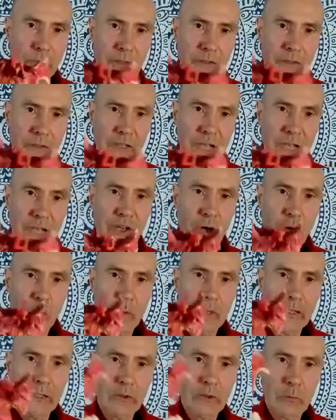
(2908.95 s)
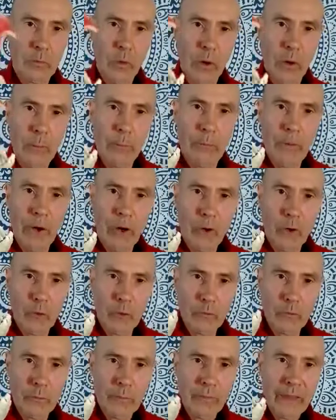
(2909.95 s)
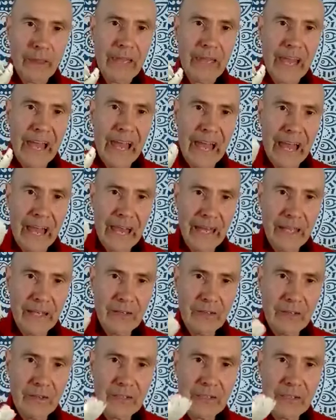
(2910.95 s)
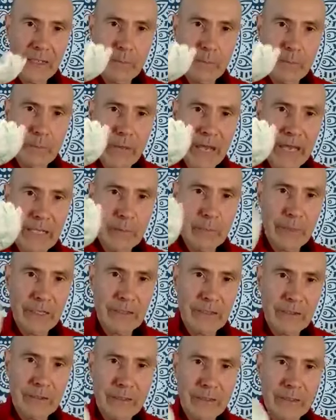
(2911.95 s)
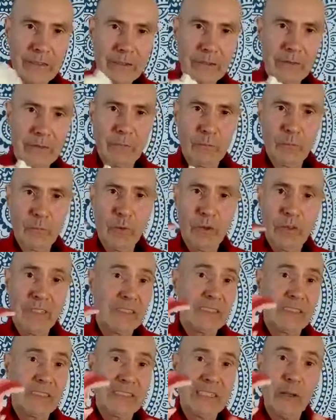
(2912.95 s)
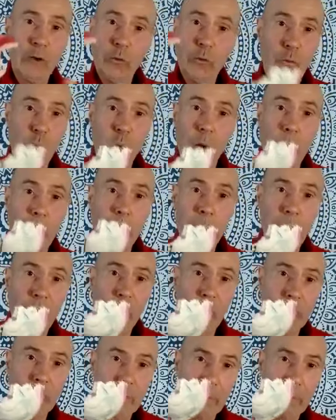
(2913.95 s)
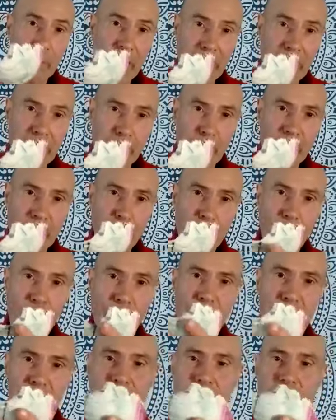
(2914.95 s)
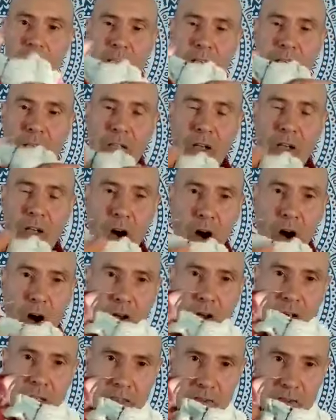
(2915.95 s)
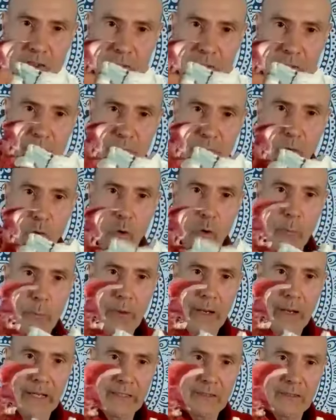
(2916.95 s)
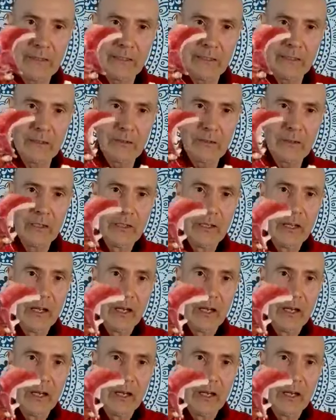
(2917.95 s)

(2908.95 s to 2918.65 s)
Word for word: In an adult, it's one bone, and in babies, it's still one bone in babies, but there's cartilage in 4 places.